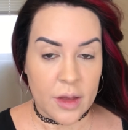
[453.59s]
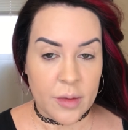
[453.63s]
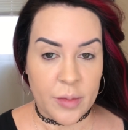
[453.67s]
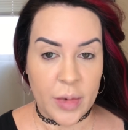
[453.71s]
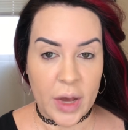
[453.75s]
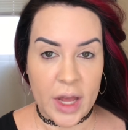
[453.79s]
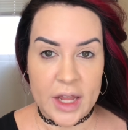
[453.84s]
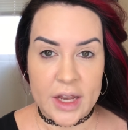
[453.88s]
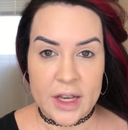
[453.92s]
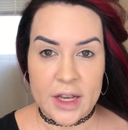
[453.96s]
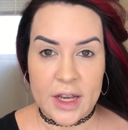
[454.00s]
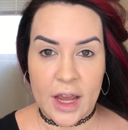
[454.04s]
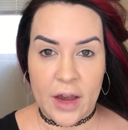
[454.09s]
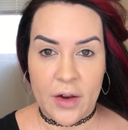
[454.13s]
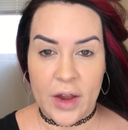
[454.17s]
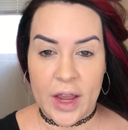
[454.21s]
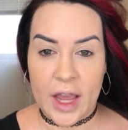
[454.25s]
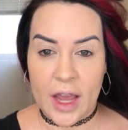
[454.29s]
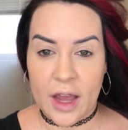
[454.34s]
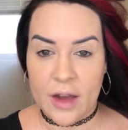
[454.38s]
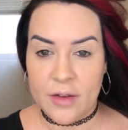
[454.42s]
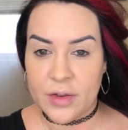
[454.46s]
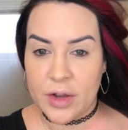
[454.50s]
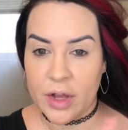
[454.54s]
But now I
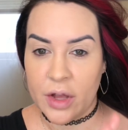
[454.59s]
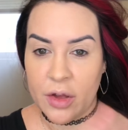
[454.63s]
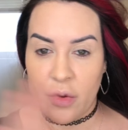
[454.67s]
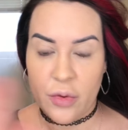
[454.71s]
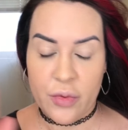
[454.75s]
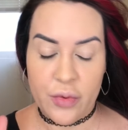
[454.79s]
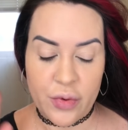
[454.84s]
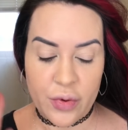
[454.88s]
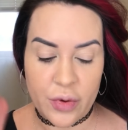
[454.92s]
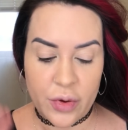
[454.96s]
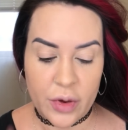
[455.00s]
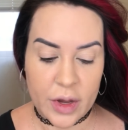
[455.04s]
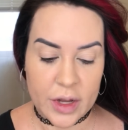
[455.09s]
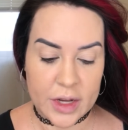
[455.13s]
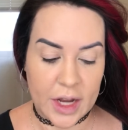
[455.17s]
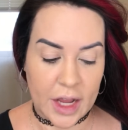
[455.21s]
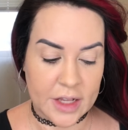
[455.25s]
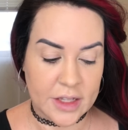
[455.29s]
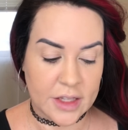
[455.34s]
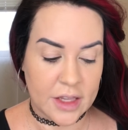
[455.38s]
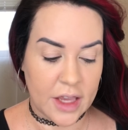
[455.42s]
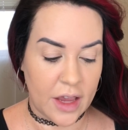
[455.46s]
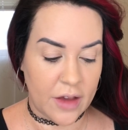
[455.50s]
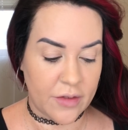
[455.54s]
have
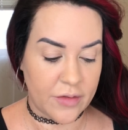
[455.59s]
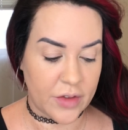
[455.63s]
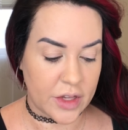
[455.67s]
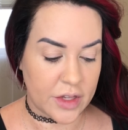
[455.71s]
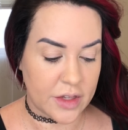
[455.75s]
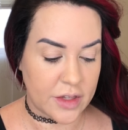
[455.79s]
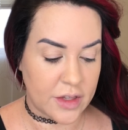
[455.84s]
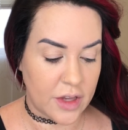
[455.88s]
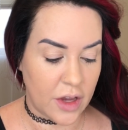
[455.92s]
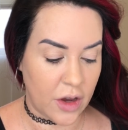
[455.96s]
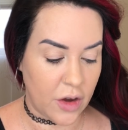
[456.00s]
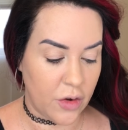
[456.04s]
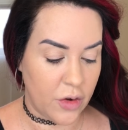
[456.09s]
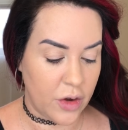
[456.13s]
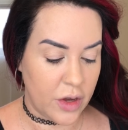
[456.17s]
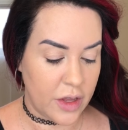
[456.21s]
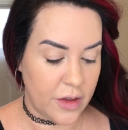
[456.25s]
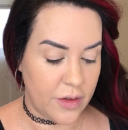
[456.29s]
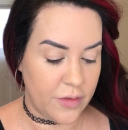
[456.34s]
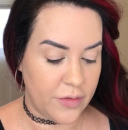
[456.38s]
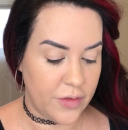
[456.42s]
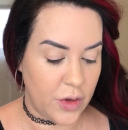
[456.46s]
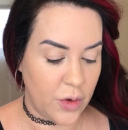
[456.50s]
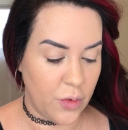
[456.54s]
nice canvas. So
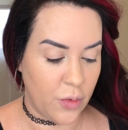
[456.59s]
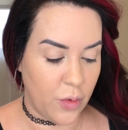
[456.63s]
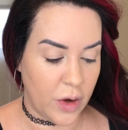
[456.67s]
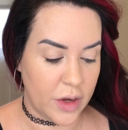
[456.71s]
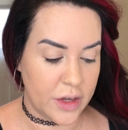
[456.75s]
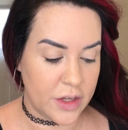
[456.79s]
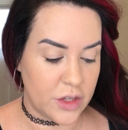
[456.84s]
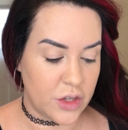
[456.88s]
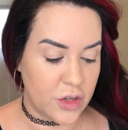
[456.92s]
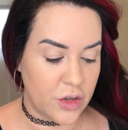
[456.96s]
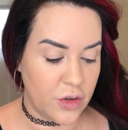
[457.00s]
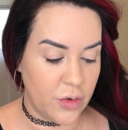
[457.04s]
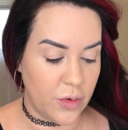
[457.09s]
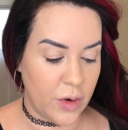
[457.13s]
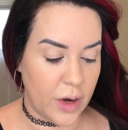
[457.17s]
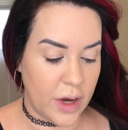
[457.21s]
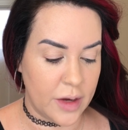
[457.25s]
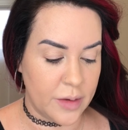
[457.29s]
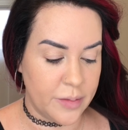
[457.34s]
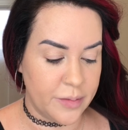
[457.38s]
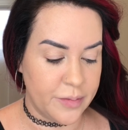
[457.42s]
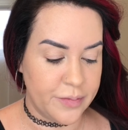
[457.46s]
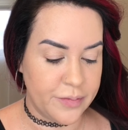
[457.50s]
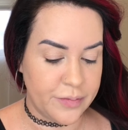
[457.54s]
if you want
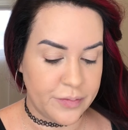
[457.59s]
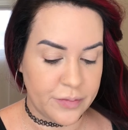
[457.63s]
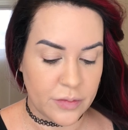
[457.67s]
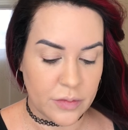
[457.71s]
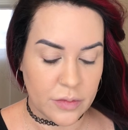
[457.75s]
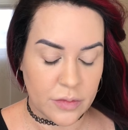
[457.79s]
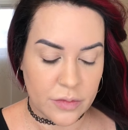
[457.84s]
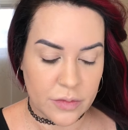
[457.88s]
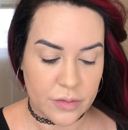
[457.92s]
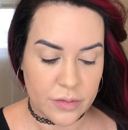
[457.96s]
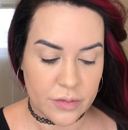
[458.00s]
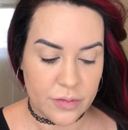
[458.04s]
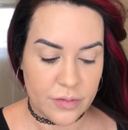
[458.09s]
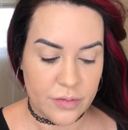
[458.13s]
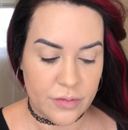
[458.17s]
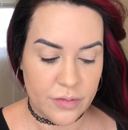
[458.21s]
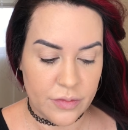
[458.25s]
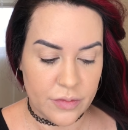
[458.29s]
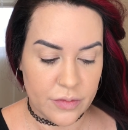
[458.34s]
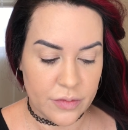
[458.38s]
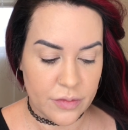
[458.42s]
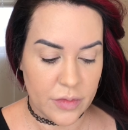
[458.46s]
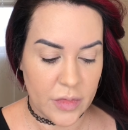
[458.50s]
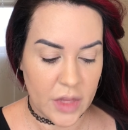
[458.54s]
to
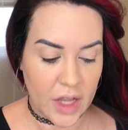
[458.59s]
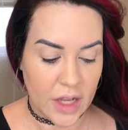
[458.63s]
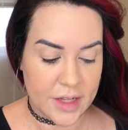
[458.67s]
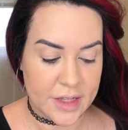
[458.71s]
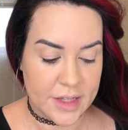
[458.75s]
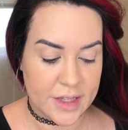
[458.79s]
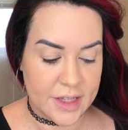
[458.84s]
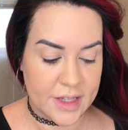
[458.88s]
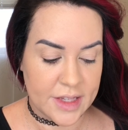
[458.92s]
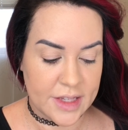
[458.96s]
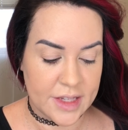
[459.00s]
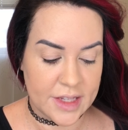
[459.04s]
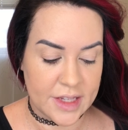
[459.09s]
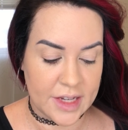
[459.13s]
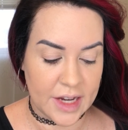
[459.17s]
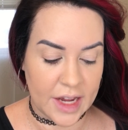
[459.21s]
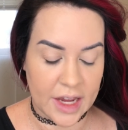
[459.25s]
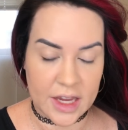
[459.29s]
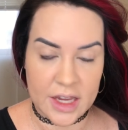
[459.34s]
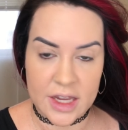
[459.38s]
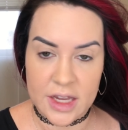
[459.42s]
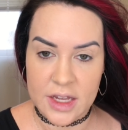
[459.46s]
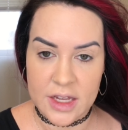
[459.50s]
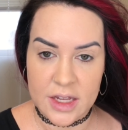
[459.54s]

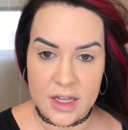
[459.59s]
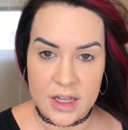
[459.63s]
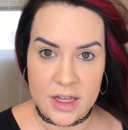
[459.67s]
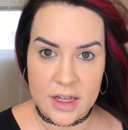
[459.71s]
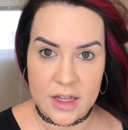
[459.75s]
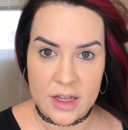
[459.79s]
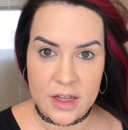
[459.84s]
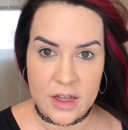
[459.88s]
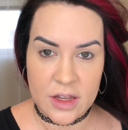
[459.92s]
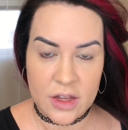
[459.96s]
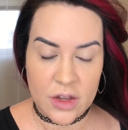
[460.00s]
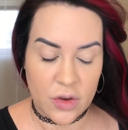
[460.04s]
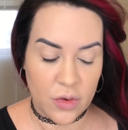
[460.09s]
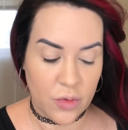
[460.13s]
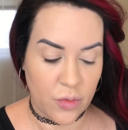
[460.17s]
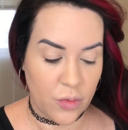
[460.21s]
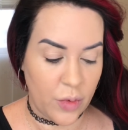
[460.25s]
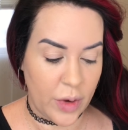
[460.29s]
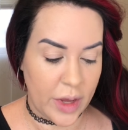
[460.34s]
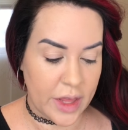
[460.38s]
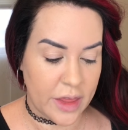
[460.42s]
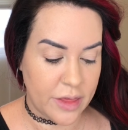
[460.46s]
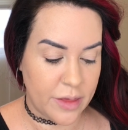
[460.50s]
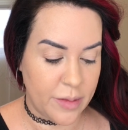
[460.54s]
stick
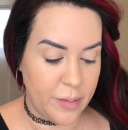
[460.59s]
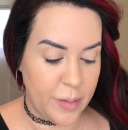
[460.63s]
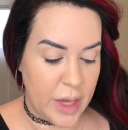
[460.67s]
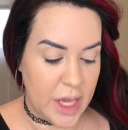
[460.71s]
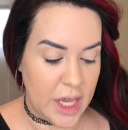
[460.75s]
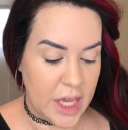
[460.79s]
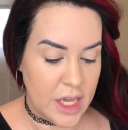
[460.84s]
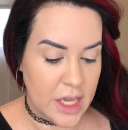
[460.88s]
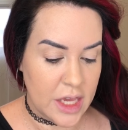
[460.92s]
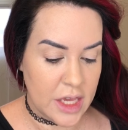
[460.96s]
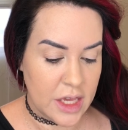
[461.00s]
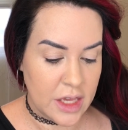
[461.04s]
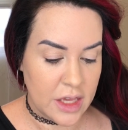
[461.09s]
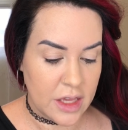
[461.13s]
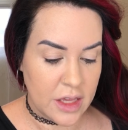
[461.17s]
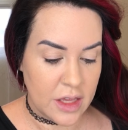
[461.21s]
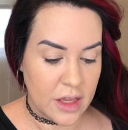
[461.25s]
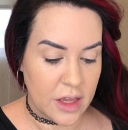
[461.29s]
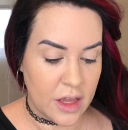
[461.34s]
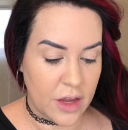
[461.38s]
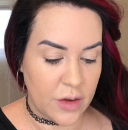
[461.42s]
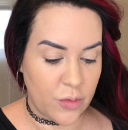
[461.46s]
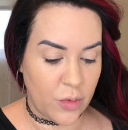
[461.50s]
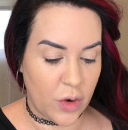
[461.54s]
with me
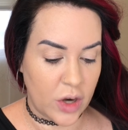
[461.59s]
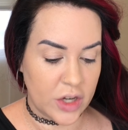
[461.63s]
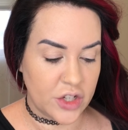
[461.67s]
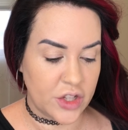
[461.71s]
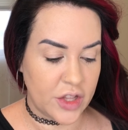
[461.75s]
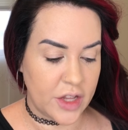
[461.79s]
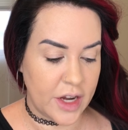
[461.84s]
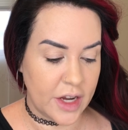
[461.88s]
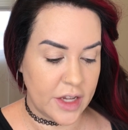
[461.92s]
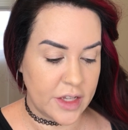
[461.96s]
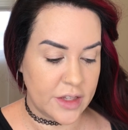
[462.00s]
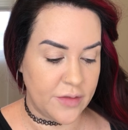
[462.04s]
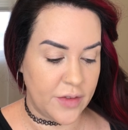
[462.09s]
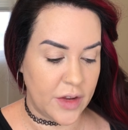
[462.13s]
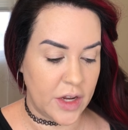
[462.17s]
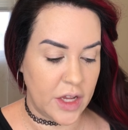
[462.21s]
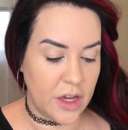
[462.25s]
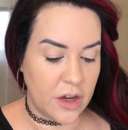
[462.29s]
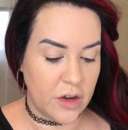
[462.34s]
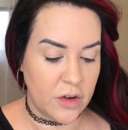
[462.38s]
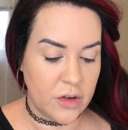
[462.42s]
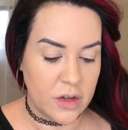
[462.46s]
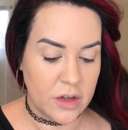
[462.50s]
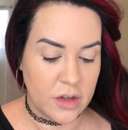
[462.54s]
and watch the next
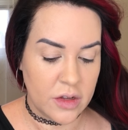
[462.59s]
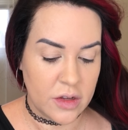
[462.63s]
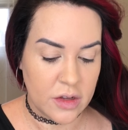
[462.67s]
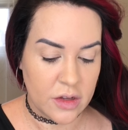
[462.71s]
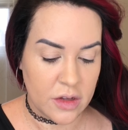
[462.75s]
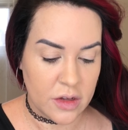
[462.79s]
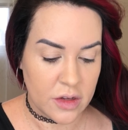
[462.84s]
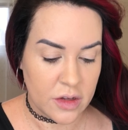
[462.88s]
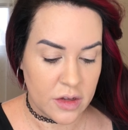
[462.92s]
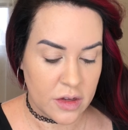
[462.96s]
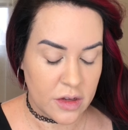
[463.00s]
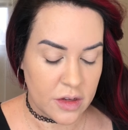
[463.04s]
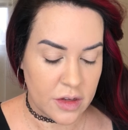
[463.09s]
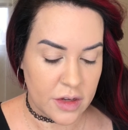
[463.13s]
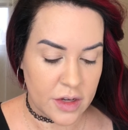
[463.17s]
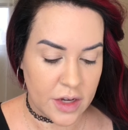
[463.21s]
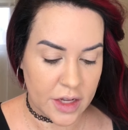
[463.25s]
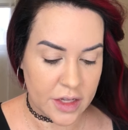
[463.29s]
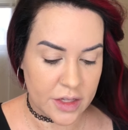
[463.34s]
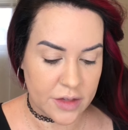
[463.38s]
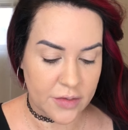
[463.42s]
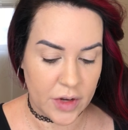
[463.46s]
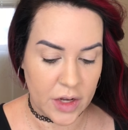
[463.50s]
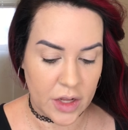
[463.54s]
video
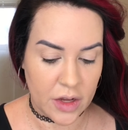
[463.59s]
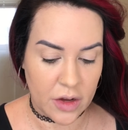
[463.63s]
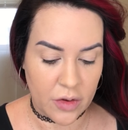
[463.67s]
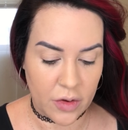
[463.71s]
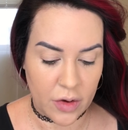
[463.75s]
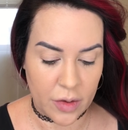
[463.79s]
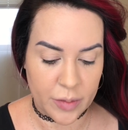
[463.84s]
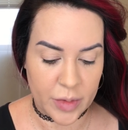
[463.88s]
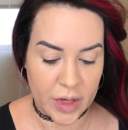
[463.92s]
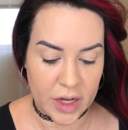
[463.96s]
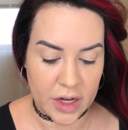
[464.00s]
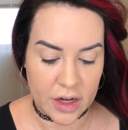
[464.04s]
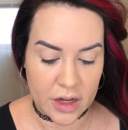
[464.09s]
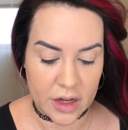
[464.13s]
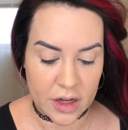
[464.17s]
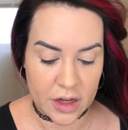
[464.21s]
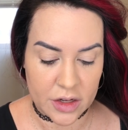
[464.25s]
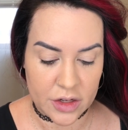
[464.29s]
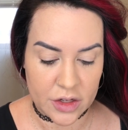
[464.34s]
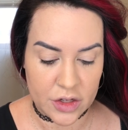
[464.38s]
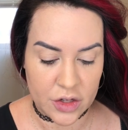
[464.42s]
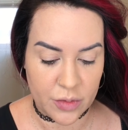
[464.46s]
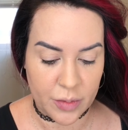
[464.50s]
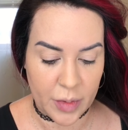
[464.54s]
I'm
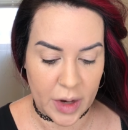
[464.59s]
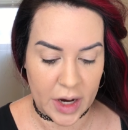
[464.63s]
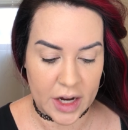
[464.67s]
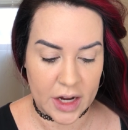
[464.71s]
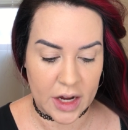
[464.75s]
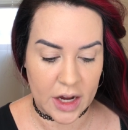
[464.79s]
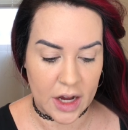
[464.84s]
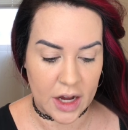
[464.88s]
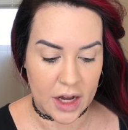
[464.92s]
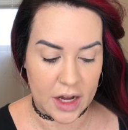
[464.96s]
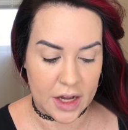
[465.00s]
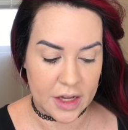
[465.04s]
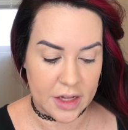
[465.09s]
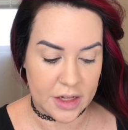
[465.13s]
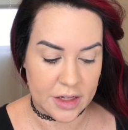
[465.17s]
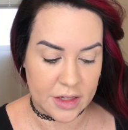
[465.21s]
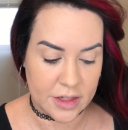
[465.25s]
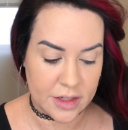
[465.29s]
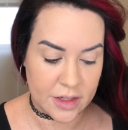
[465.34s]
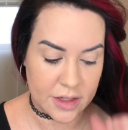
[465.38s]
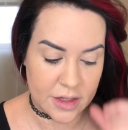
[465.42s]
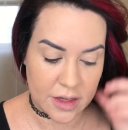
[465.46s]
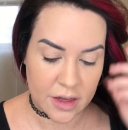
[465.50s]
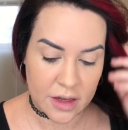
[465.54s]
gonna do my
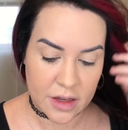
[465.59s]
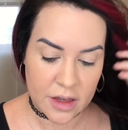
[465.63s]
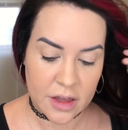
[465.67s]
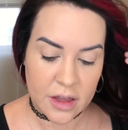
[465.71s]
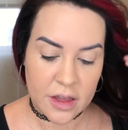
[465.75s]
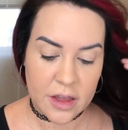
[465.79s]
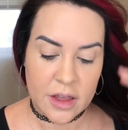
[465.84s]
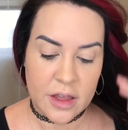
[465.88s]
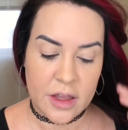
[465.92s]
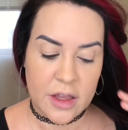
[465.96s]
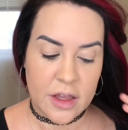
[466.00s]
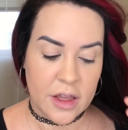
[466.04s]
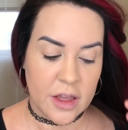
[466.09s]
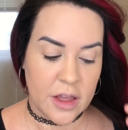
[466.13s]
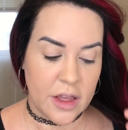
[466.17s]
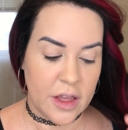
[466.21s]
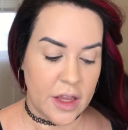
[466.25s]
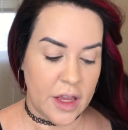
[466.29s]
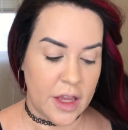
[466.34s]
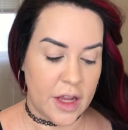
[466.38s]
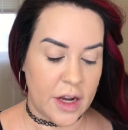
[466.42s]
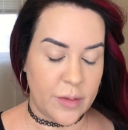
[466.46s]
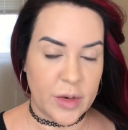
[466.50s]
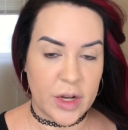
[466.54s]
eyes,
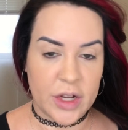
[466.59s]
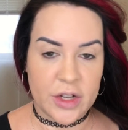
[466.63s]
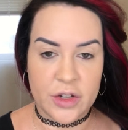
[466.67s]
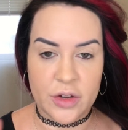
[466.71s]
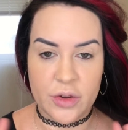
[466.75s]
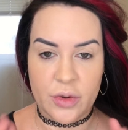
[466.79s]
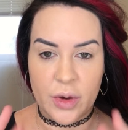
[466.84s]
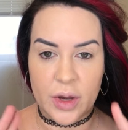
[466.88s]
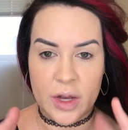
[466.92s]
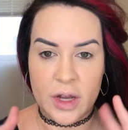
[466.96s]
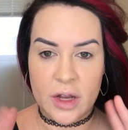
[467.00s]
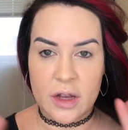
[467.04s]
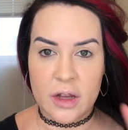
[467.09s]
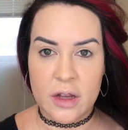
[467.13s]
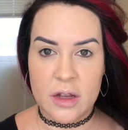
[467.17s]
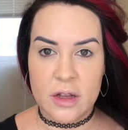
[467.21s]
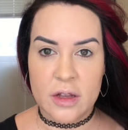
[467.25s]
and I'm gonna do